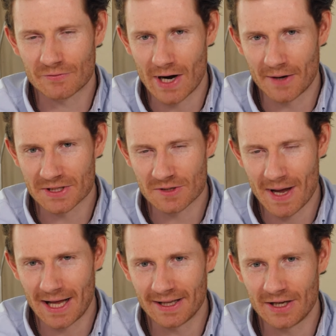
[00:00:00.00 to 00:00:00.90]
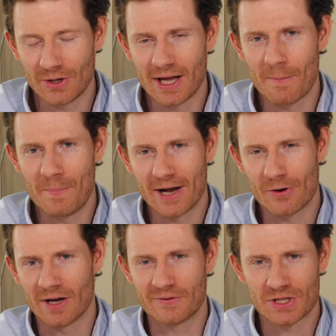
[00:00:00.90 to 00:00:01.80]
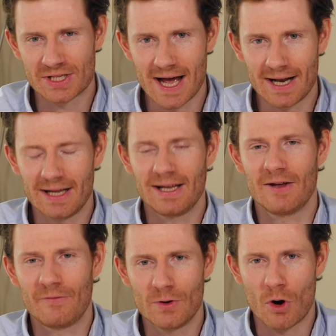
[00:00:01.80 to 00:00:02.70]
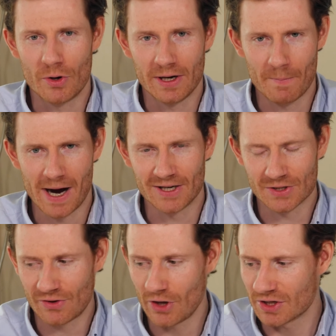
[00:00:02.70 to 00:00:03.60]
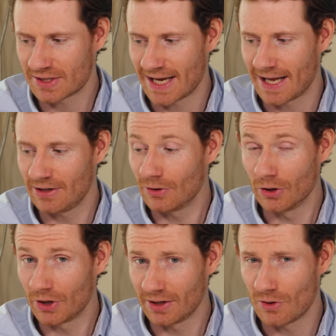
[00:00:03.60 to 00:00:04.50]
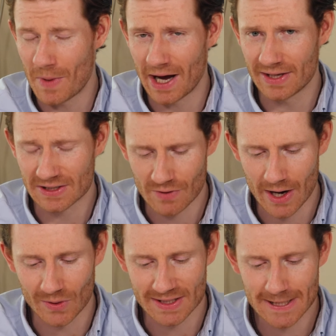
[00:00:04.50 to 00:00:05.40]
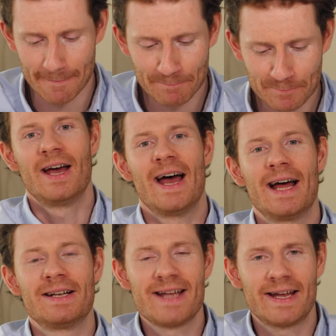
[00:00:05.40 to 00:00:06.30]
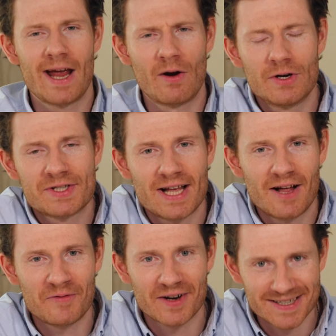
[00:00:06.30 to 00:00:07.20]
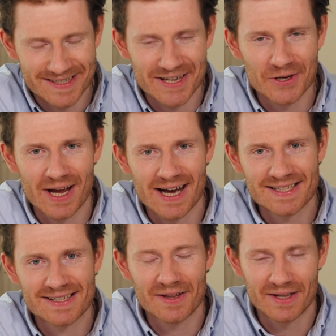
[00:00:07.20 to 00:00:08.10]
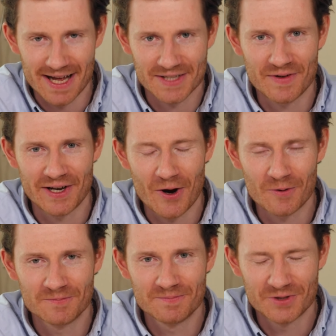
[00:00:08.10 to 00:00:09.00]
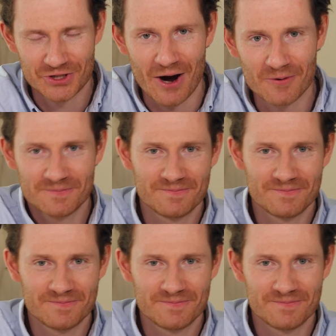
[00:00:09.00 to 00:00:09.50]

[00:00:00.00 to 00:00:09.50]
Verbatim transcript: fragrance smelled and you get a better understanding if you are in buyer's thoughts and you're looking to buy this fragrance. And take care of yourself and I see you guys in the next video. Ciao.